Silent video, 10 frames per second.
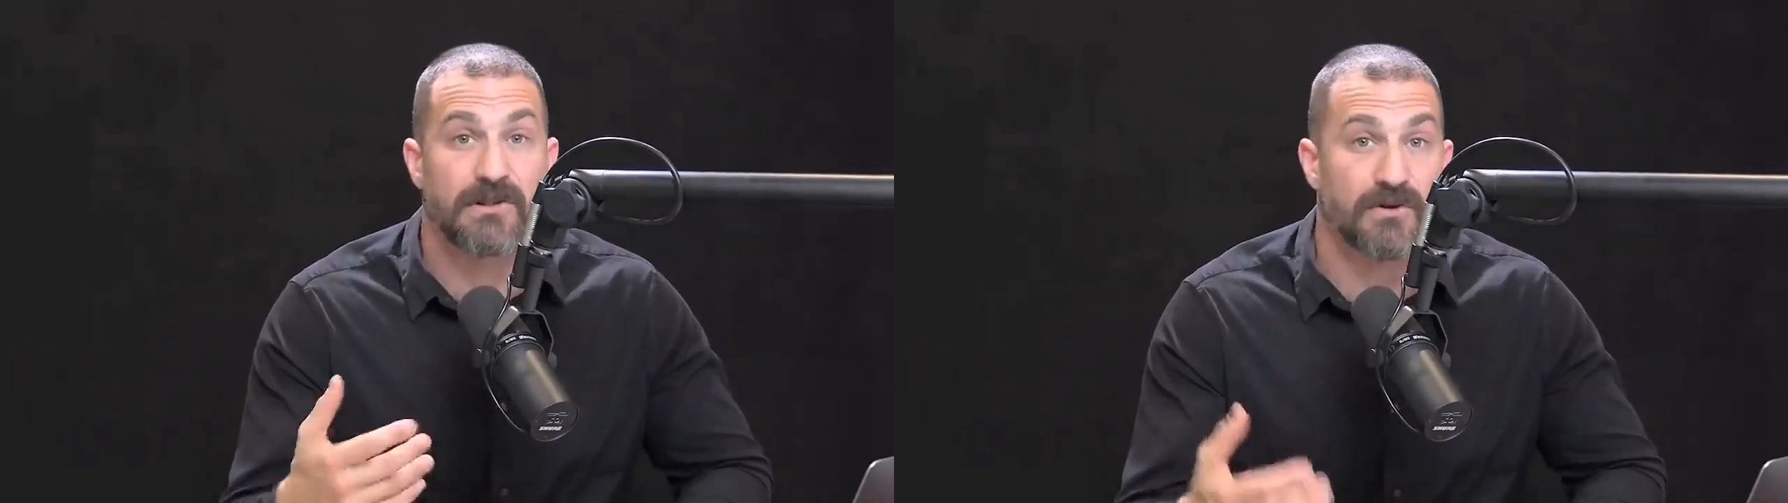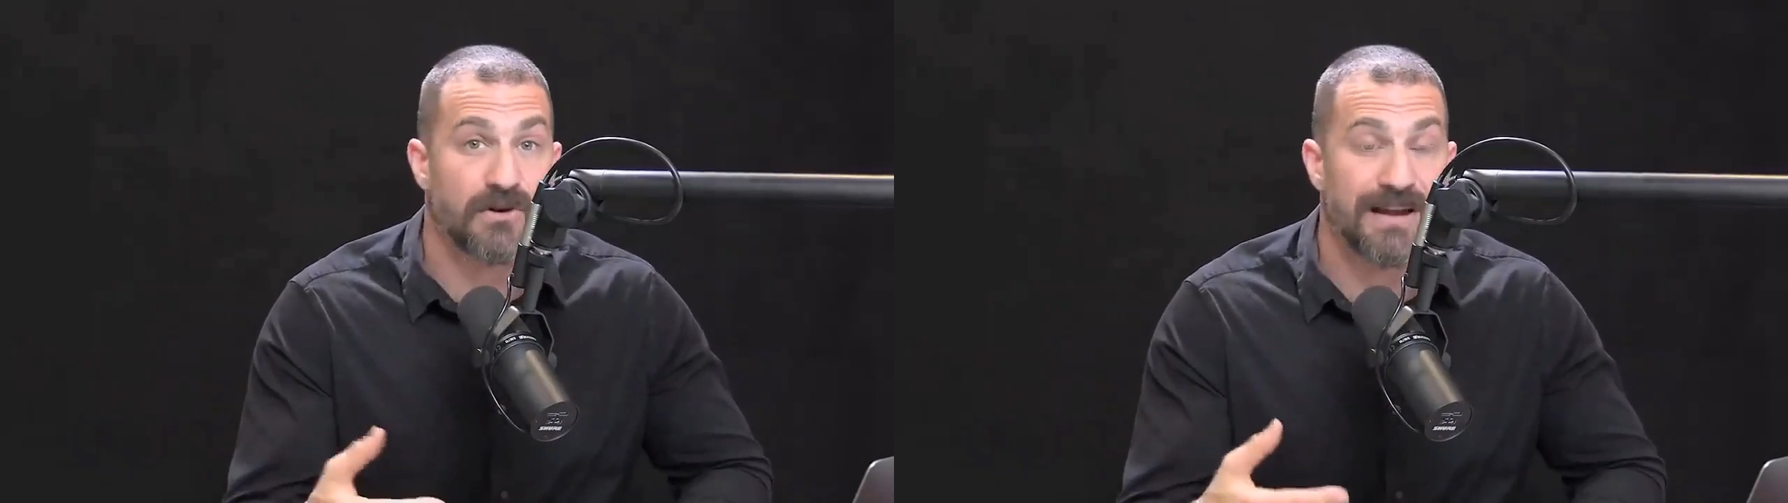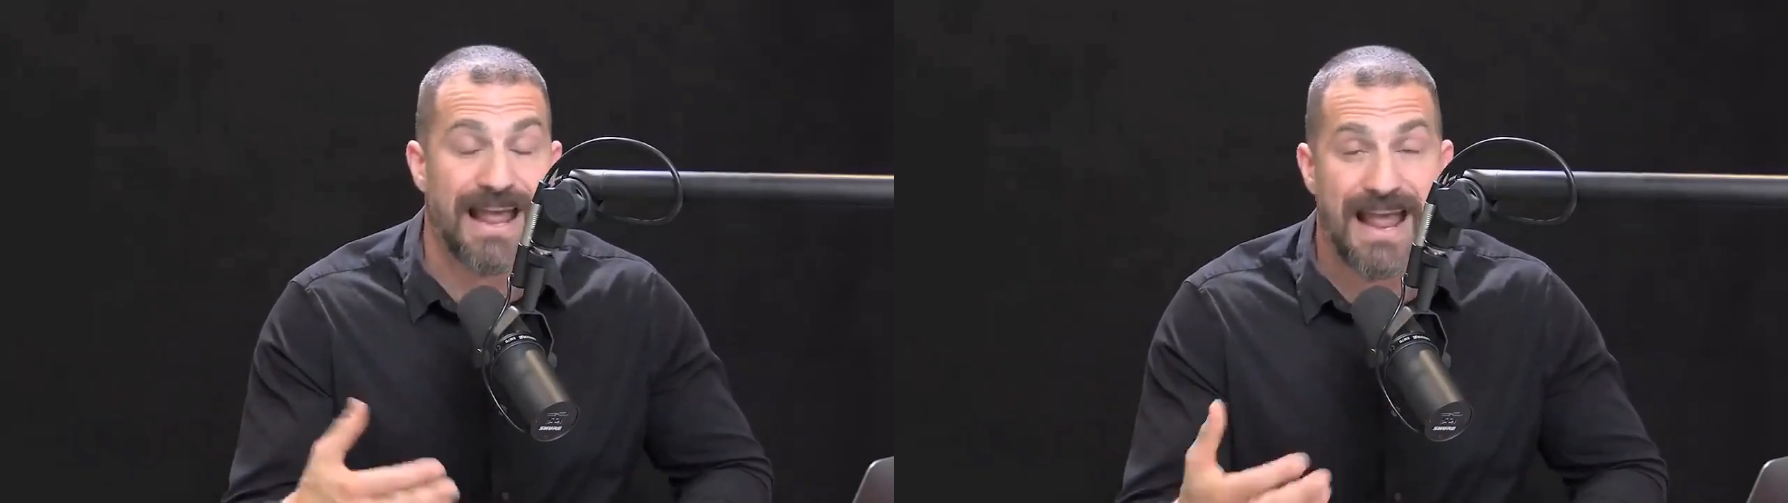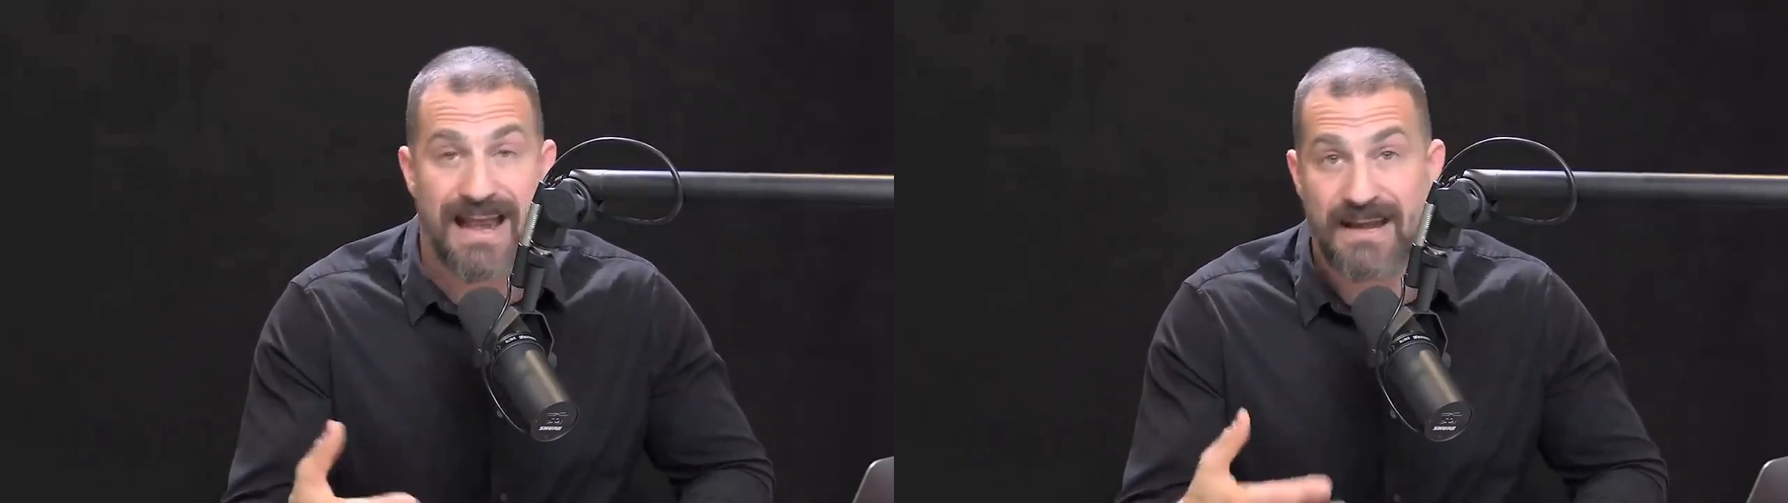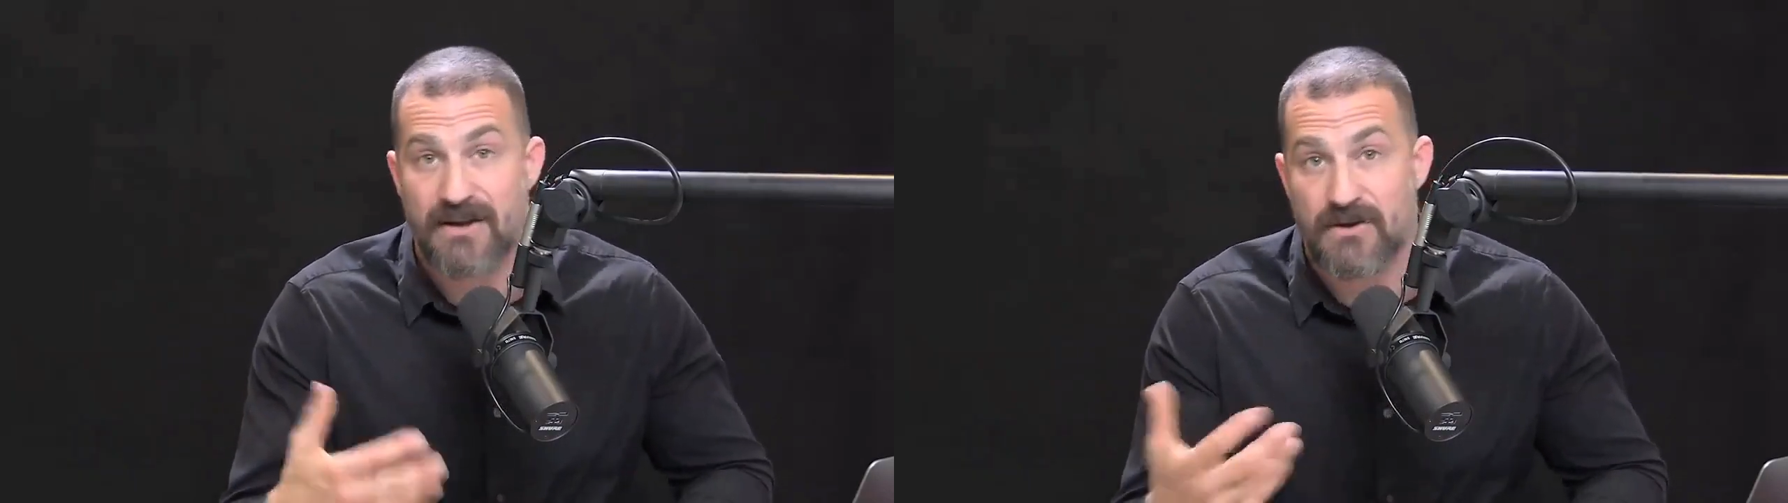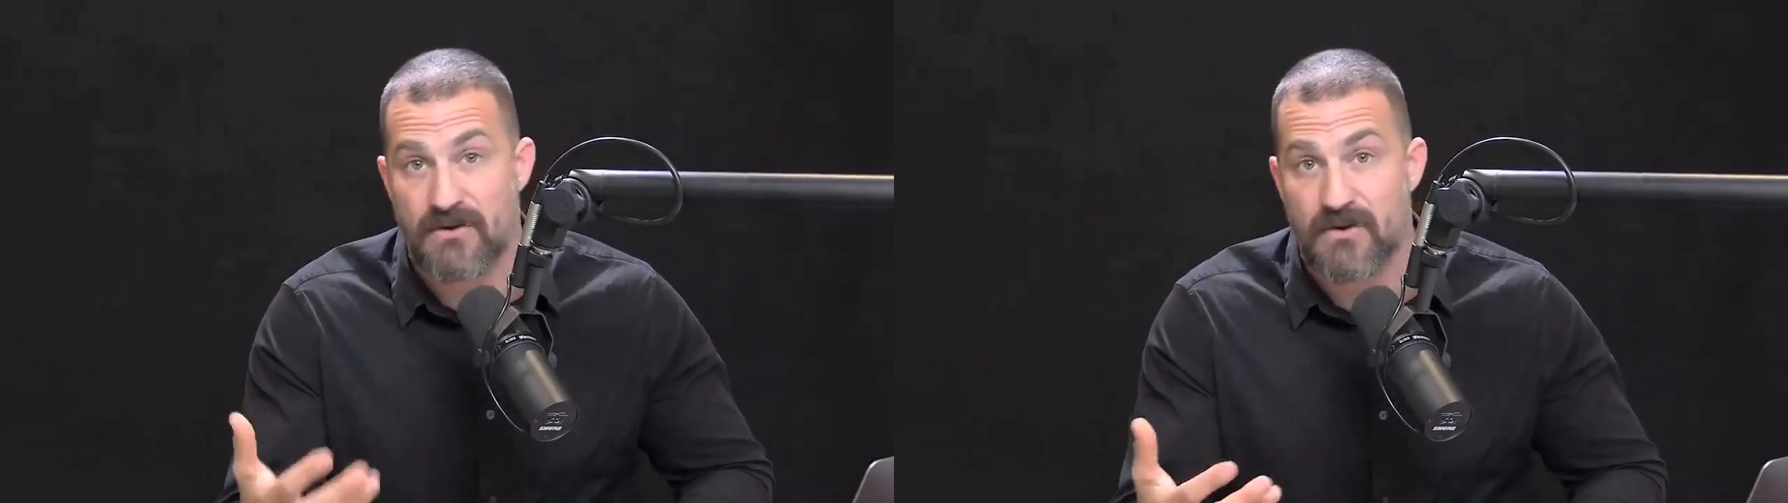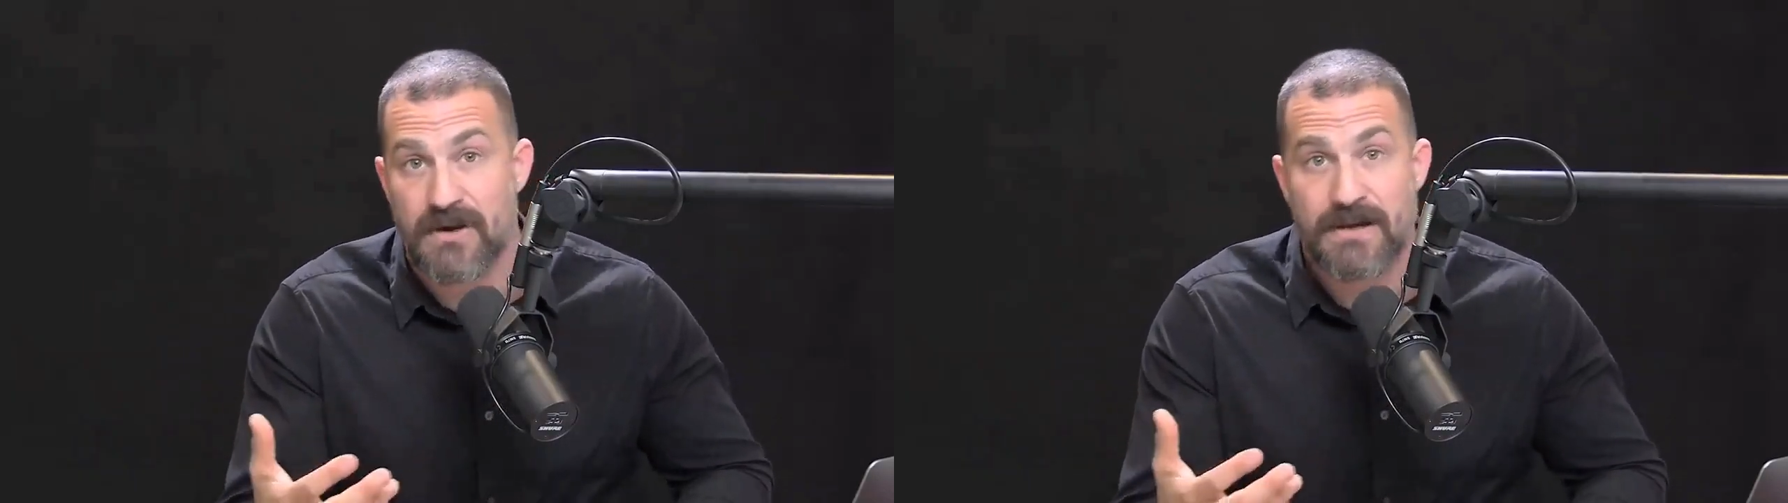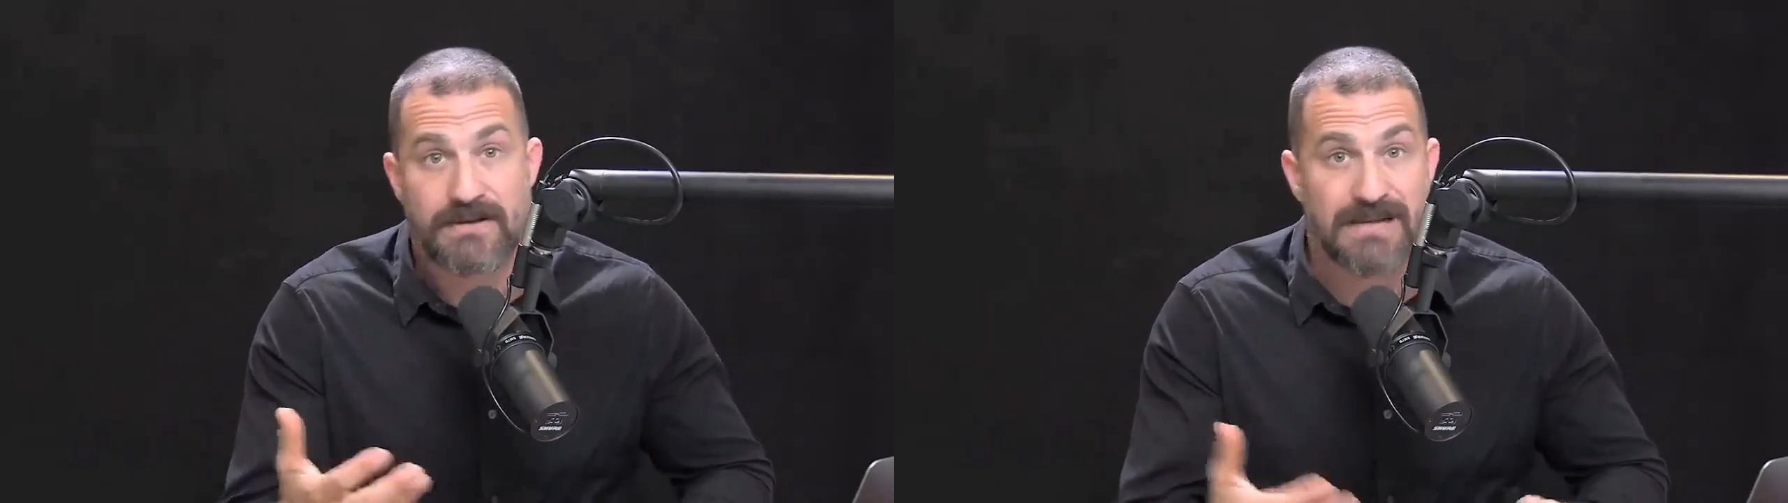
learn any new